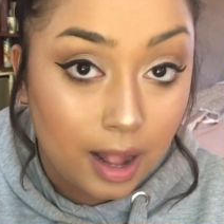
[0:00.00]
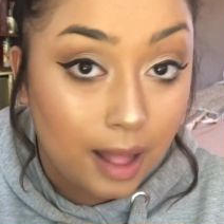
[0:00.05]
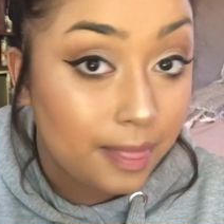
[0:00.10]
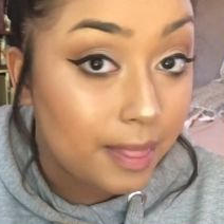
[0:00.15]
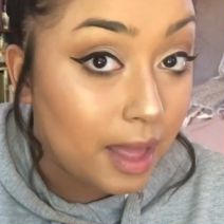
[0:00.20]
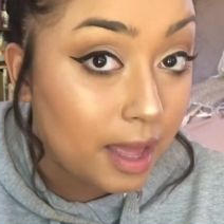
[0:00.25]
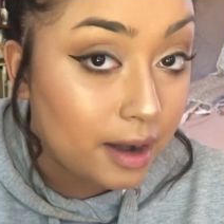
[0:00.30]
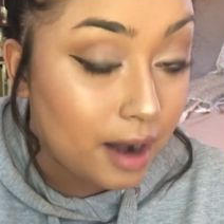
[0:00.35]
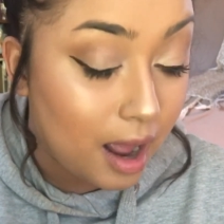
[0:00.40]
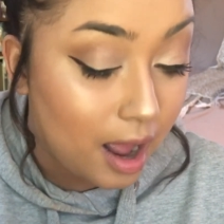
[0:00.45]

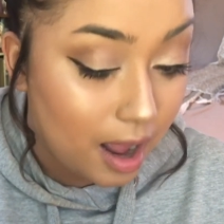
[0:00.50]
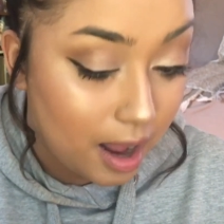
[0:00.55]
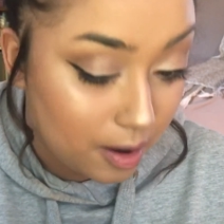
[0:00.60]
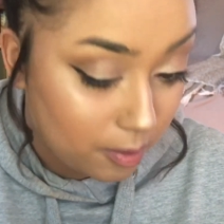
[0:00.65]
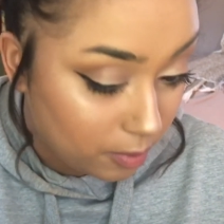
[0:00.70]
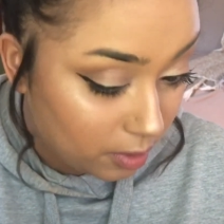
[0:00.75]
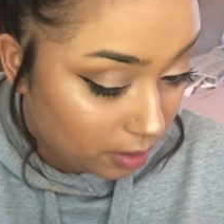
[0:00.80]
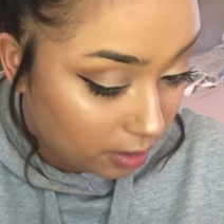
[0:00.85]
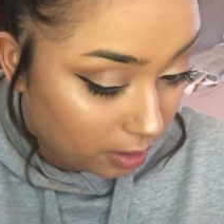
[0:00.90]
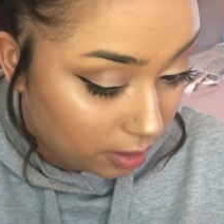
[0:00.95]
And then I
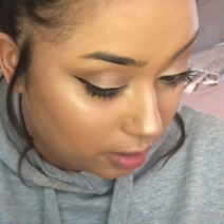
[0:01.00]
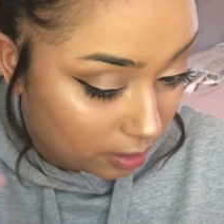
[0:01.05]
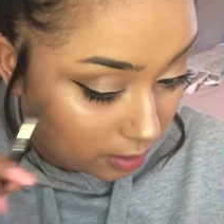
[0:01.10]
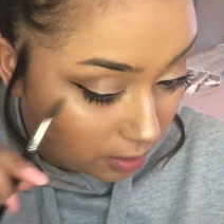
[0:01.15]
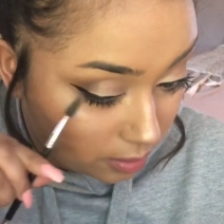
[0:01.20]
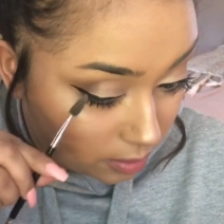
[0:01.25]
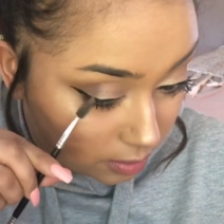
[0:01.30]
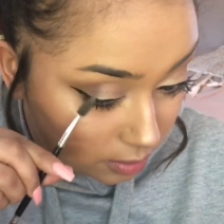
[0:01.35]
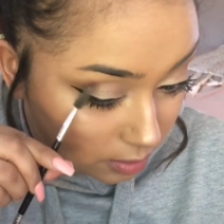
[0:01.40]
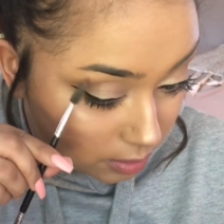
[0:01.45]
will
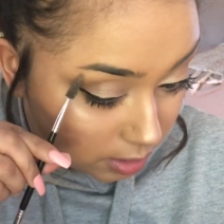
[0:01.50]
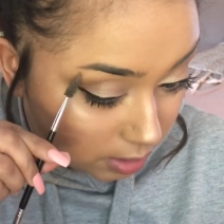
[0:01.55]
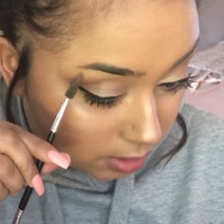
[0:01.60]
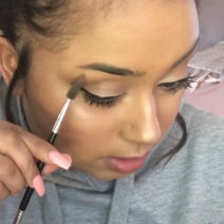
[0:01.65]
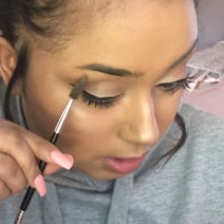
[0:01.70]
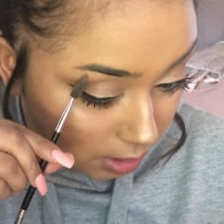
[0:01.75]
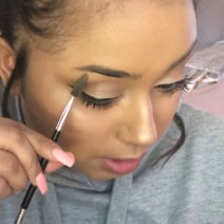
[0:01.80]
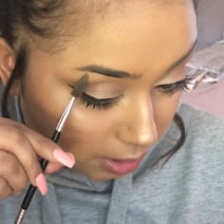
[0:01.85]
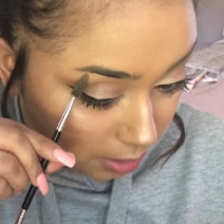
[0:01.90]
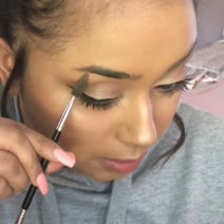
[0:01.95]

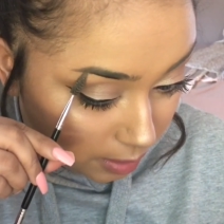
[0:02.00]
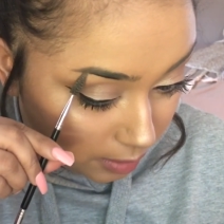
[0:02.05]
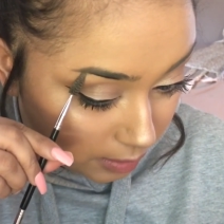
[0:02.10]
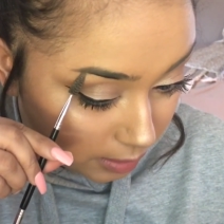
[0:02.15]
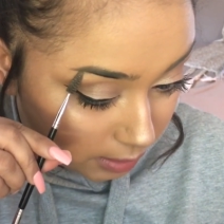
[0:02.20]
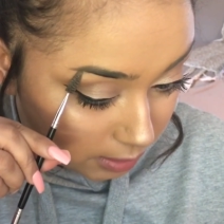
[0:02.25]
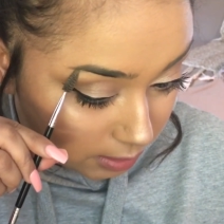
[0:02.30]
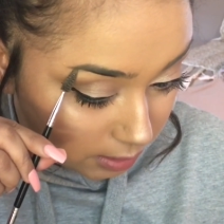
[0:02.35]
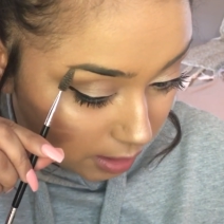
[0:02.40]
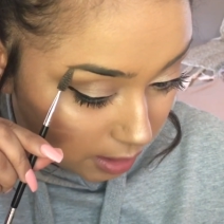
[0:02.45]
continue on
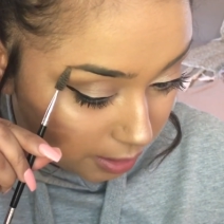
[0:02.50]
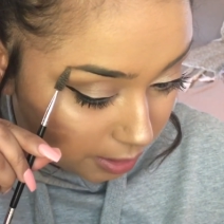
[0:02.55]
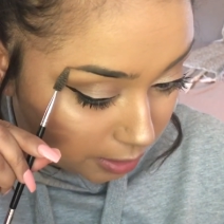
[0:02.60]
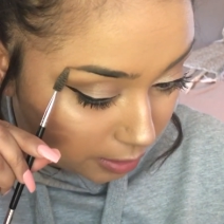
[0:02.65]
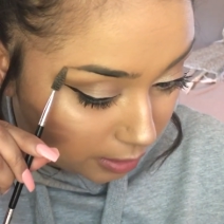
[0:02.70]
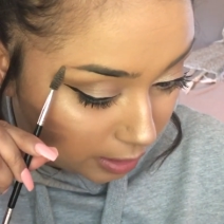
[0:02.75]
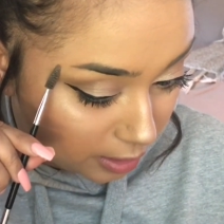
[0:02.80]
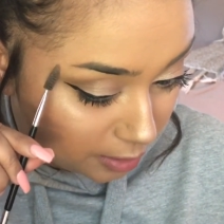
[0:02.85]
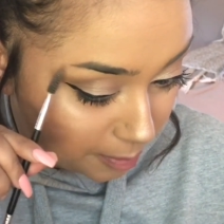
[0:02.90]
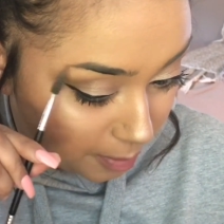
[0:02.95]
this
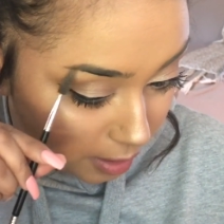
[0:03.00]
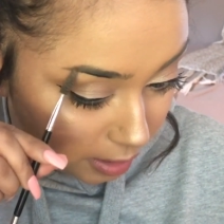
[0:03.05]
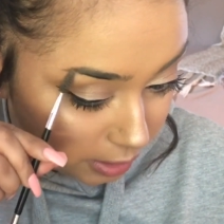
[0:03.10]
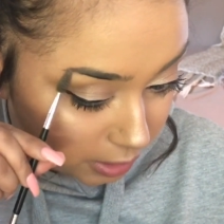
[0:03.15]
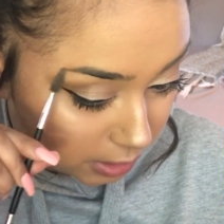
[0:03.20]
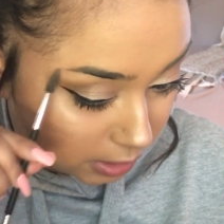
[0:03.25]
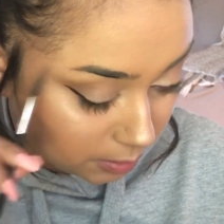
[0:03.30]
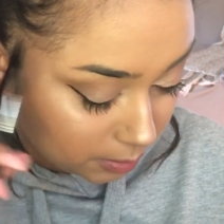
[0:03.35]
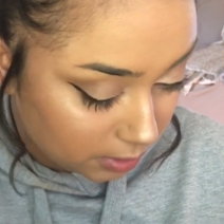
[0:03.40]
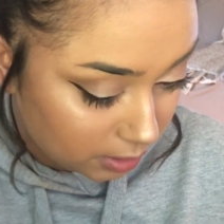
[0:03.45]
underneath
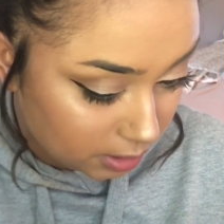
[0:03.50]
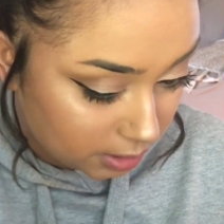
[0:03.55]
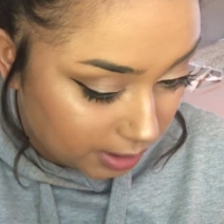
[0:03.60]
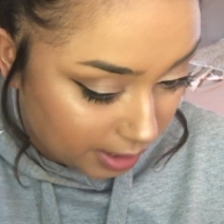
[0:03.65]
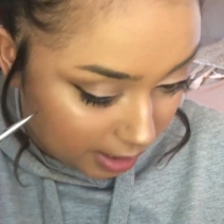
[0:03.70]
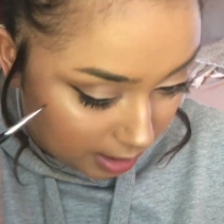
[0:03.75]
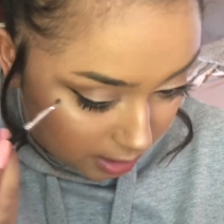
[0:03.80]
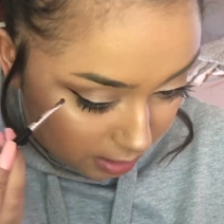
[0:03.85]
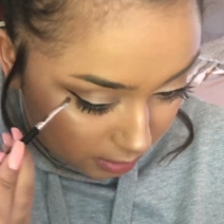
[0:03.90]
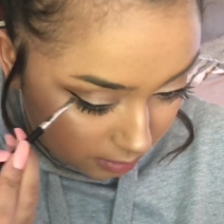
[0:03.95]
part just with the
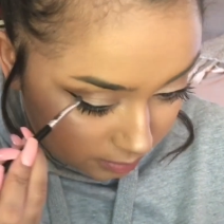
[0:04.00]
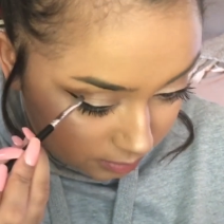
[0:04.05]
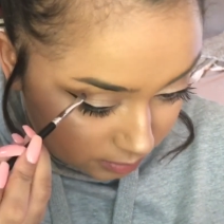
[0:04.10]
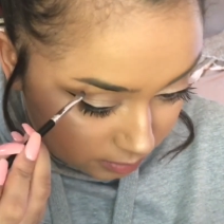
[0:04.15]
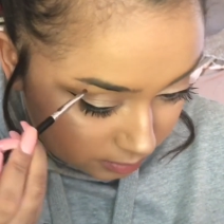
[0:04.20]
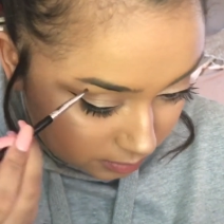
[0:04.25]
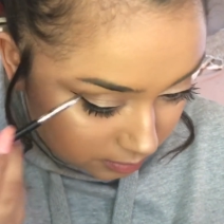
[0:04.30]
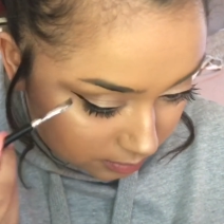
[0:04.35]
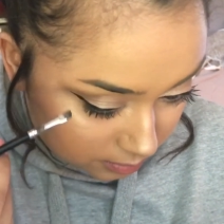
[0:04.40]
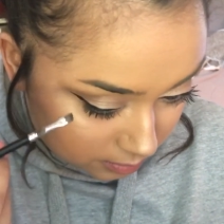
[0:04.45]
tail.
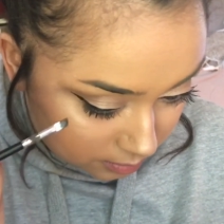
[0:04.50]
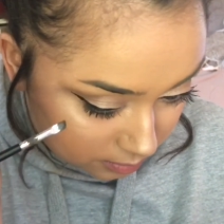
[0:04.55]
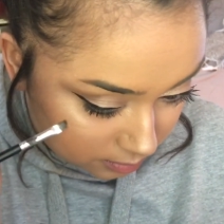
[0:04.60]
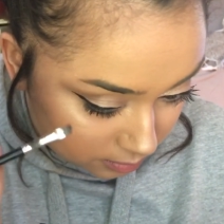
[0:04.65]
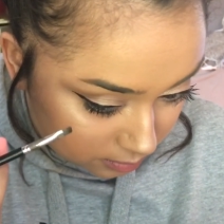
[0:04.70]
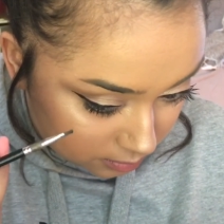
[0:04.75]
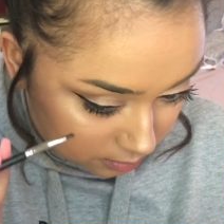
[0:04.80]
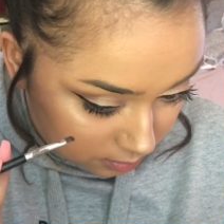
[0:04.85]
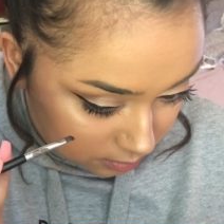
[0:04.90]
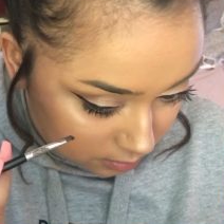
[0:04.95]

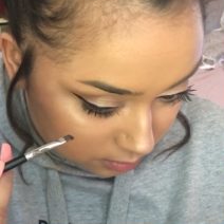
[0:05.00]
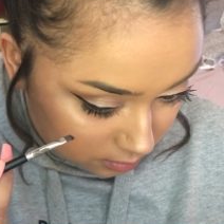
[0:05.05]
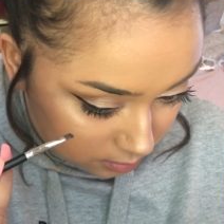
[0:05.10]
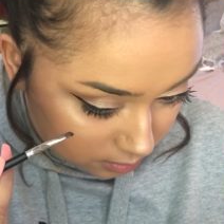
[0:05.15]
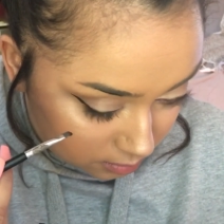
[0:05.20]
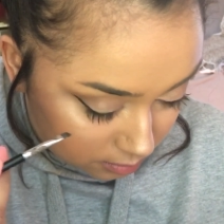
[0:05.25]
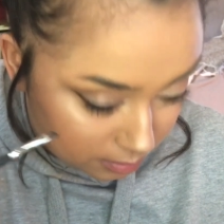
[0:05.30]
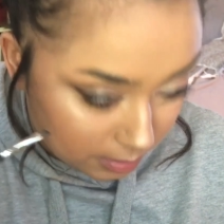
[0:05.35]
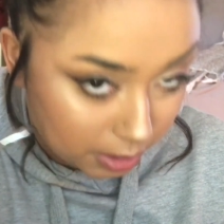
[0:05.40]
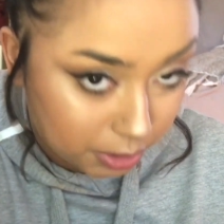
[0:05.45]

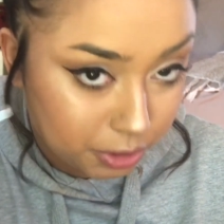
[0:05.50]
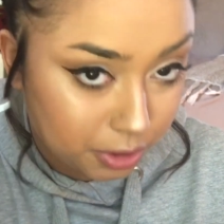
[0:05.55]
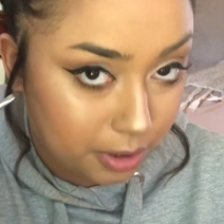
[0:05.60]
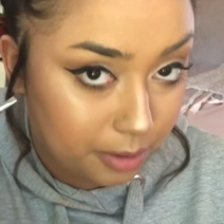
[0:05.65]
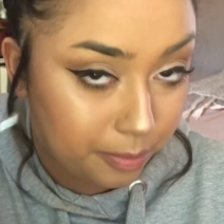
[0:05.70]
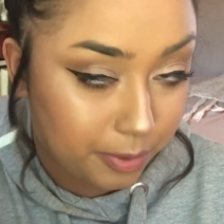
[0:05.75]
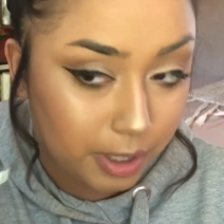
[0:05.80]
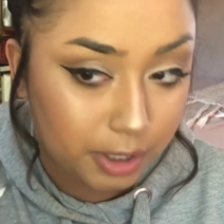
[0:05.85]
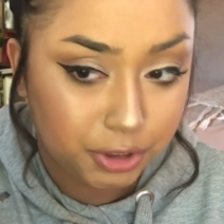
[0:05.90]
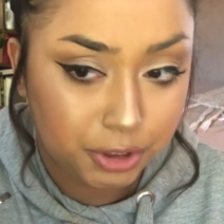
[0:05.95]
Make sure
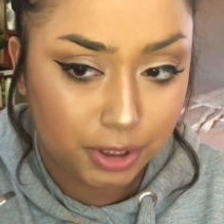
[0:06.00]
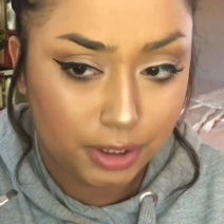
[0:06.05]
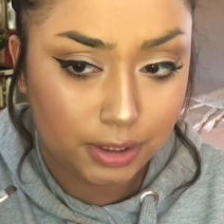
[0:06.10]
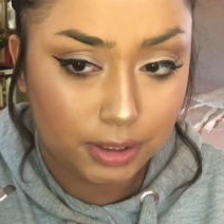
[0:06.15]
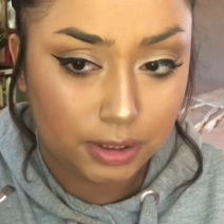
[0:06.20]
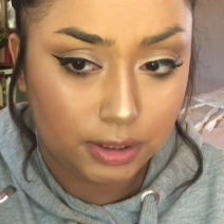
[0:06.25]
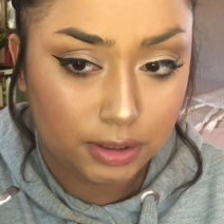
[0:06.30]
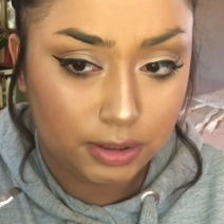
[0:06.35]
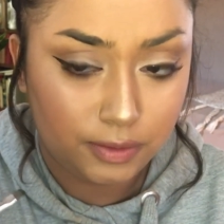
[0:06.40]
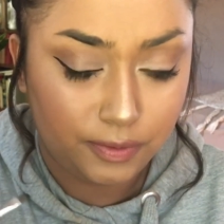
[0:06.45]
your brush
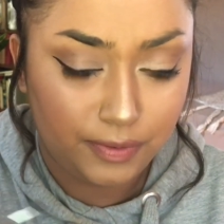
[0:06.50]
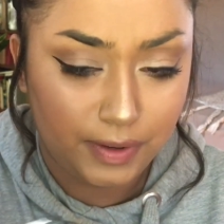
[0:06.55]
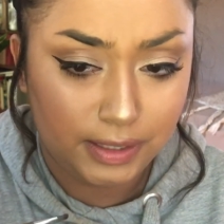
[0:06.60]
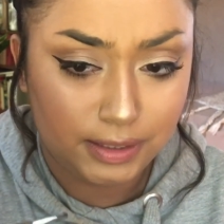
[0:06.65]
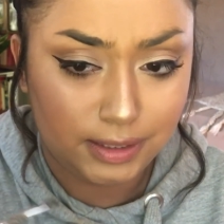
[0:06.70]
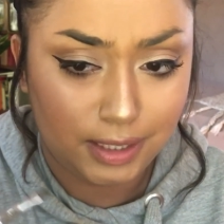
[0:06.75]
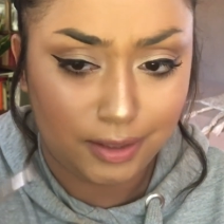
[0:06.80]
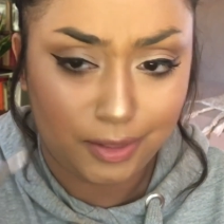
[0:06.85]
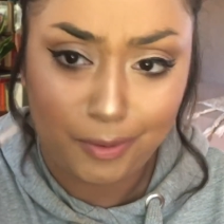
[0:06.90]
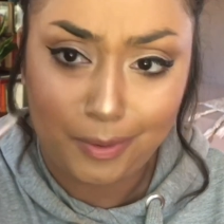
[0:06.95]
is
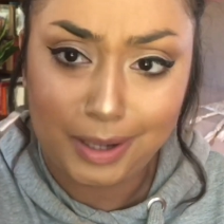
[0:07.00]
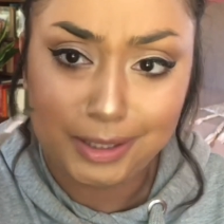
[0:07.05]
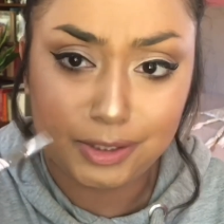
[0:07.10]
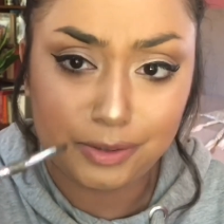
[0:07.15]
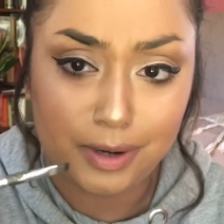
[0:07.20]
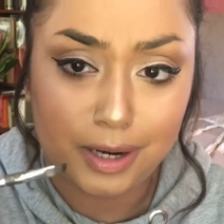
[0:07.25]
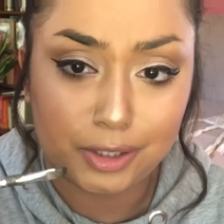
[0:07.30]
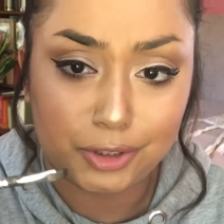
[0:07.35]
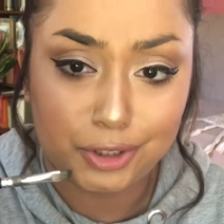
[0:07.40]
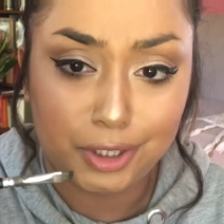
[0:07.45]
facing the right
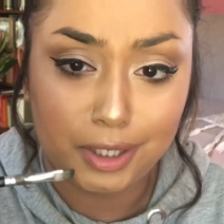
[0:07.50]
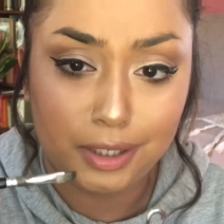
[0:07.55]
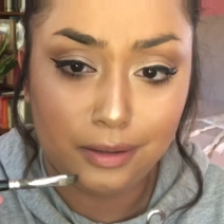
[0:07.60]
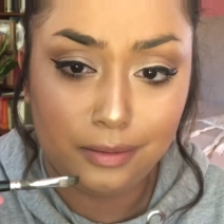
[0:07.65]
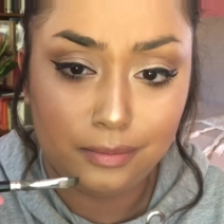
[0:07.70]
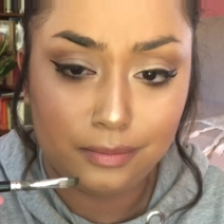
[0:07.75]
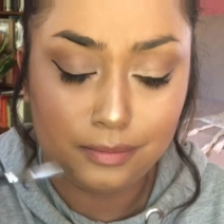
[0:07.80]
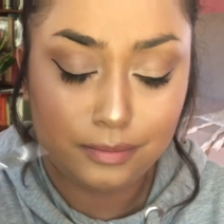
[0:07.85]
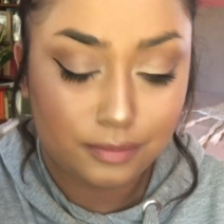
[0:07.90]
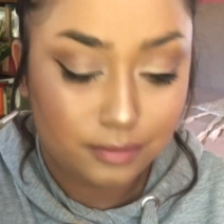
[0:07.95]
direction.